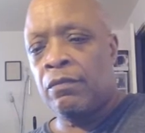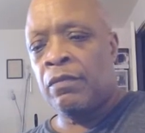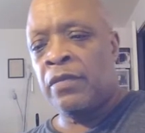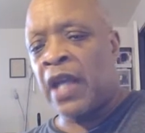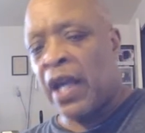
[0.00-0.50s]

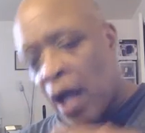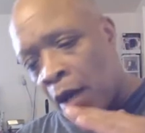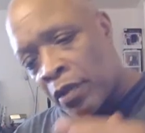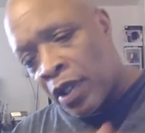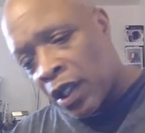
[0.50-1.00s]
they
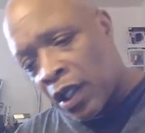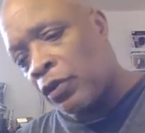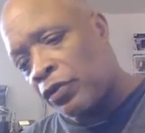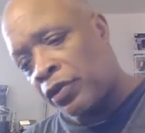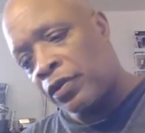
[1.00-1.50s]
come
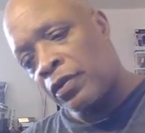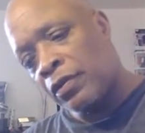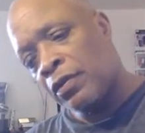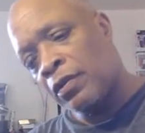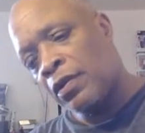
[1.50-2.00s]
close,
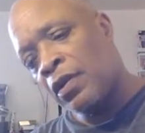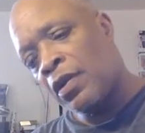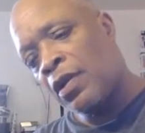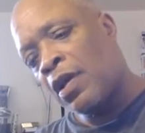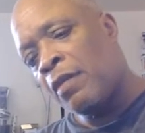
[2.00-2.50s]

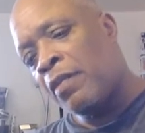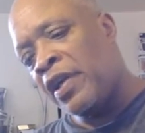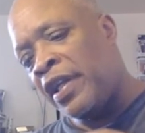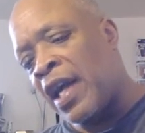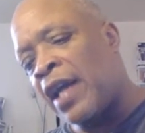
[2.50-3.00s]
but
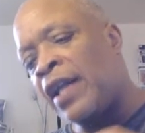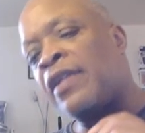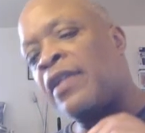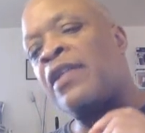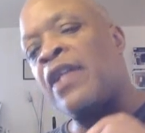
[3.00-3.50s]
yet at
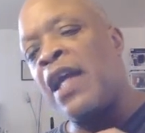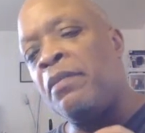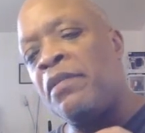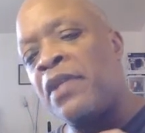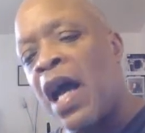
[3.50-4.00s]
the
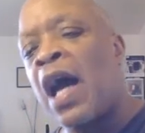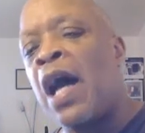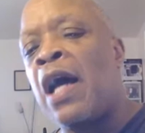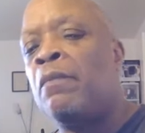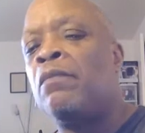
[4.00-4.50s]
same
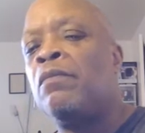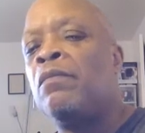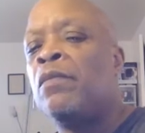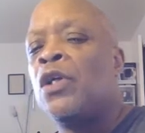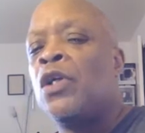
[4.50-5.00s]
time,
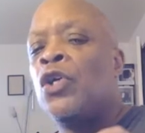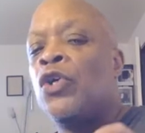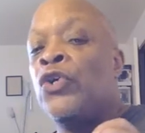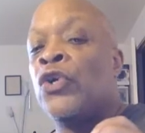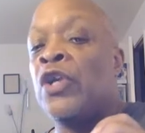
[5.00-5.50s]

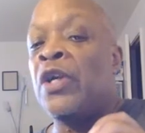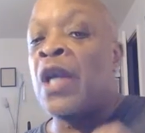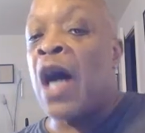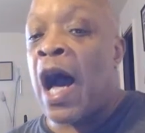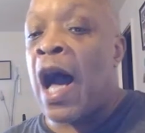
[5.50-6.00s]
you're
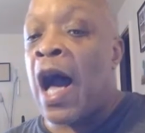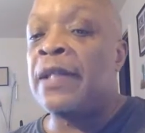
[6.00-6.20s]
not,